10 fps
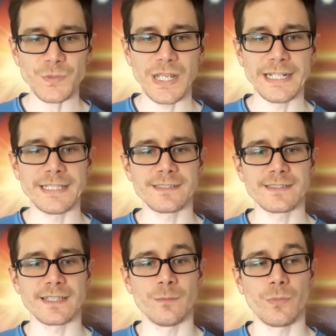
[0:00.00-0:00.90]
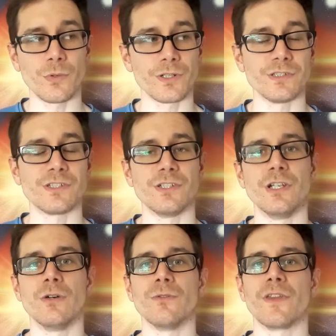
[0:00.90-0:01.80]
And it's important to
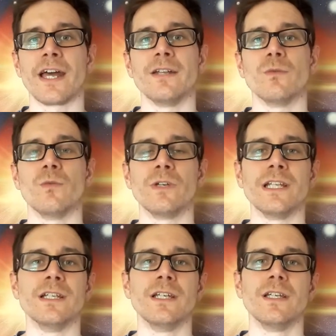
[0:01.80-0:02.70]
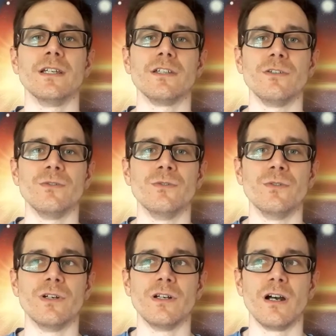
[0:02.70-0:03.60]
note that when
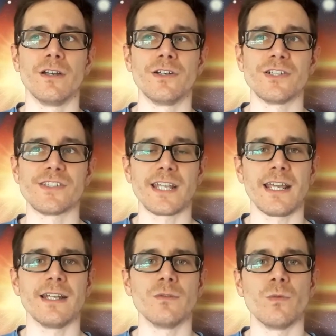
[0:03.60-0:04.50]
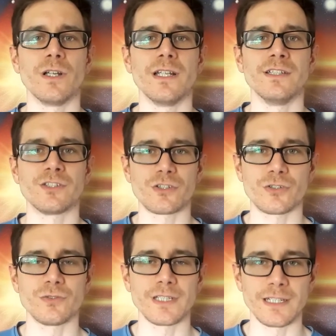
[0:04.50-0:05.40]
you understand what is
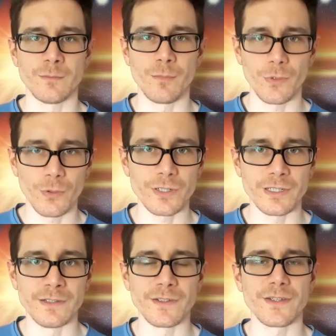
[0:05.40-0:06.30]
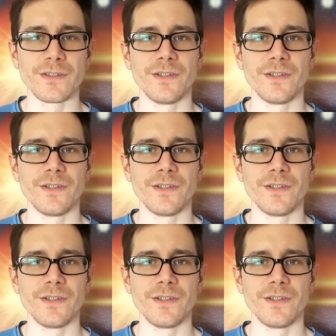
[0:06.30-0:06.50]
truly important,